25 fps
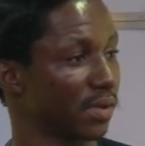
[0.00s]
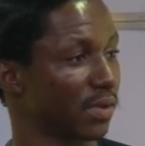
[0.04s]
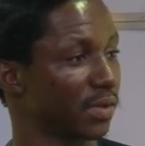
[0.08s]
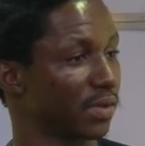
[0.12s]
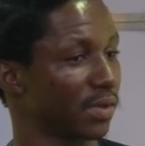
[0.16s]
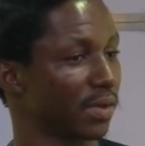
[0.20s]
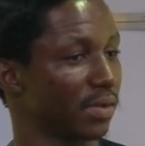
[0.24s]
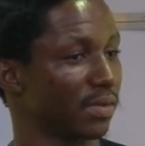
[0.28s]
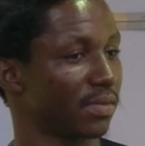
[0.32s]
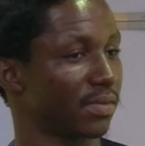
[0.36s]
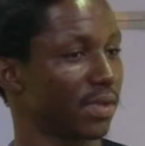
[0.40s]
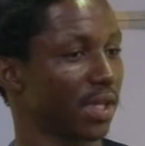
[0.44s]

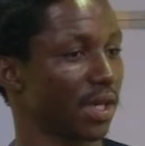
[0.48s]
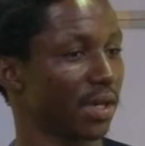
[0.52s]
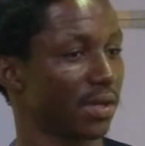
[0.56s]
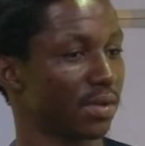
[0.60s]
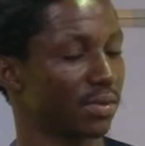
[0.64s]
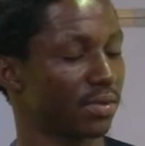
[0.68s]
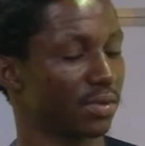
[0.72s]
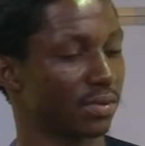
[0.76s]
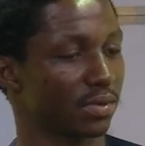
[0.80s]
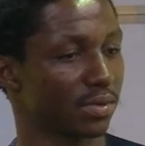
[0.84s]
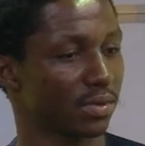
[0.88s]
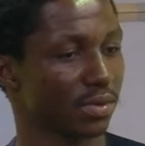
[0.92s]
they
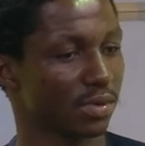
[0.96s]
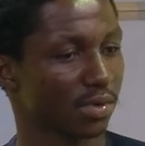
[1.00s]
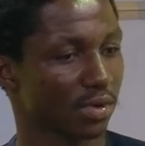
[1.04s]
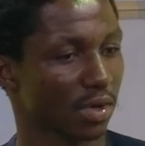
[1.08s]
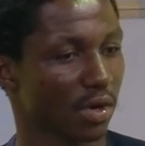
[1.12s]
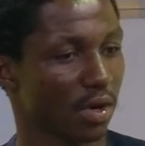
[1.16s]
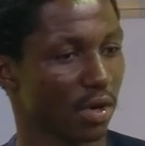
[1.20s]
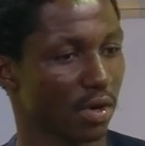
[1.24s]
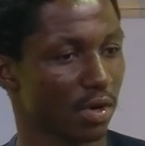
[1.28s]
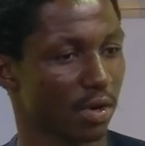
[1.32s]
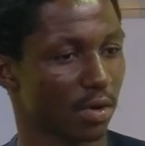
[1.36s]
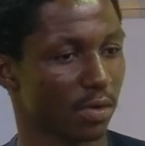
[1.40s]
don't
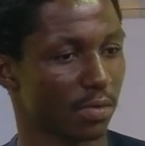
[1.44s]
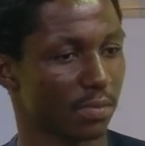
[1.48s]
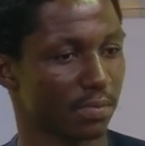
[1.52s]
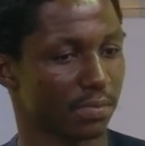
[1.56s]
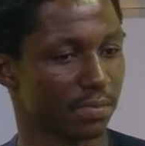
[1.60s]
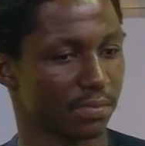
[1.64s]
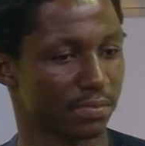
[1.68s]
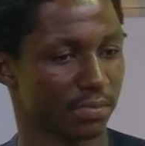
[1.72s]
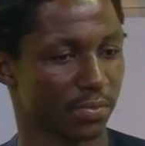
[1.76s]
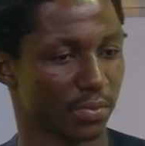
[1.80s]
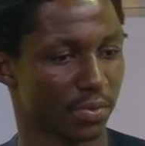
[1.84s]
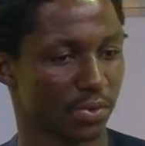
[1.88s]
come
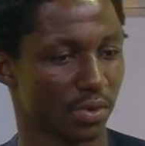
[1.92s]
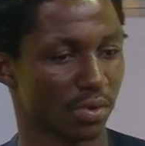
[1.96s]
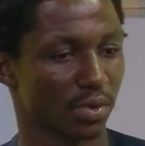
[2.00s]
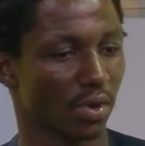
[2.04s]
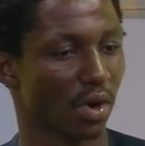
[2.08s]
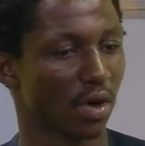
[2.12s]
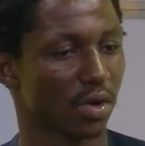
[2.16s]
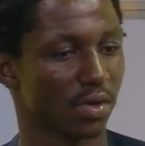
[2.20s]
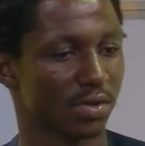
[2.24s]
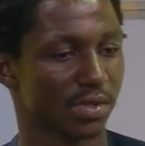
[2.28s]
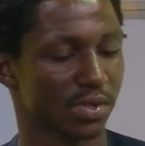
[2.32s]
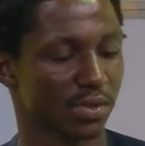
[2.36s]
to
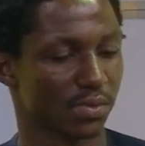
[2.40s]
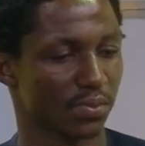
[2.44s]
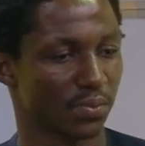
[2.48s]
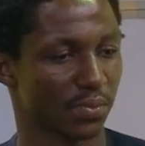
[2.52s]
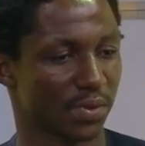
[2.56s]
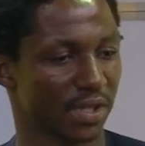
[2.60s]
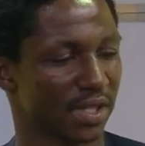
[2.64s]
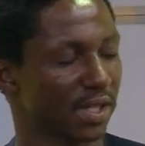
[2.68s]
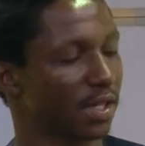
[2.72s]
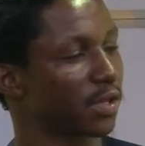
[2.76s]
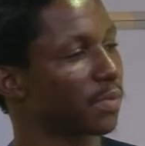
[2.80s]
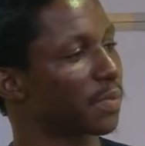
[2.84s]
us with
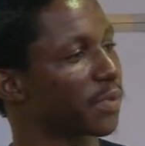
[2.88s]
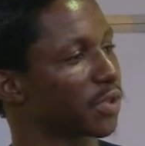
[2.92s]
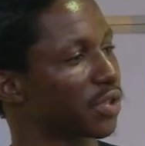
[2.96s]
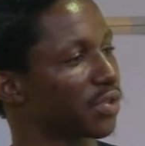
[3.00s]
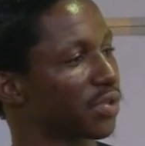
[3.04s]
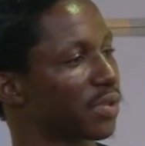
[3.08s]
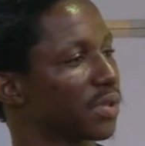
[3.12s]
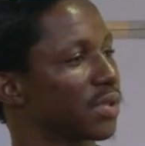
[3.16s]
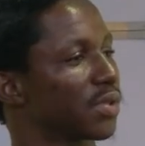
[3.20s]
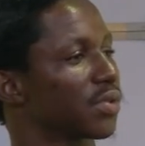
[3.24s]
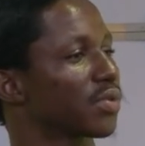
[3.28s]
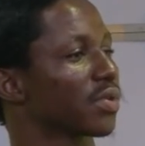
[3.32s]
an opportunity
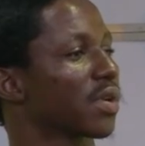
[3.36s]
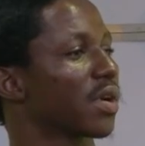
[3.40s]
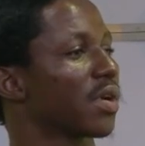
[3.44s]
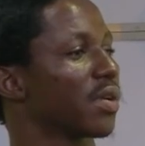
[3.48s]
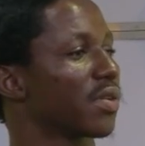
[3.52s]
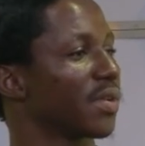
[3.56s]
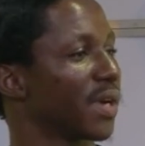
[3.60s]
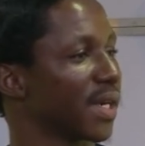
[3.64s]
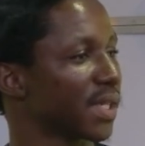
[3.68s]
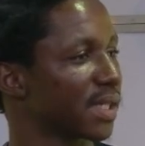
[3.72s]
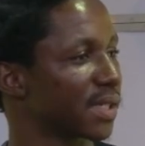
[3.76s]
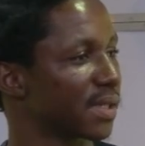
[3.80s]
to
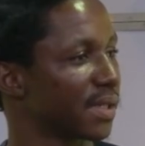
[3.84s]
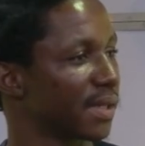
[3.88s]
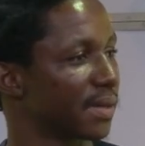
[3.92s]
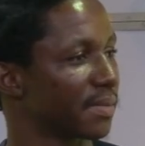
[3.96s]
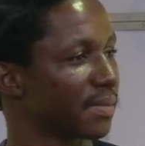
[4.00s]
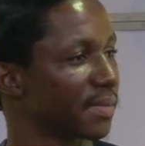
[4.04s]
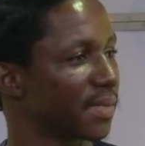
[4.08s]
correct them.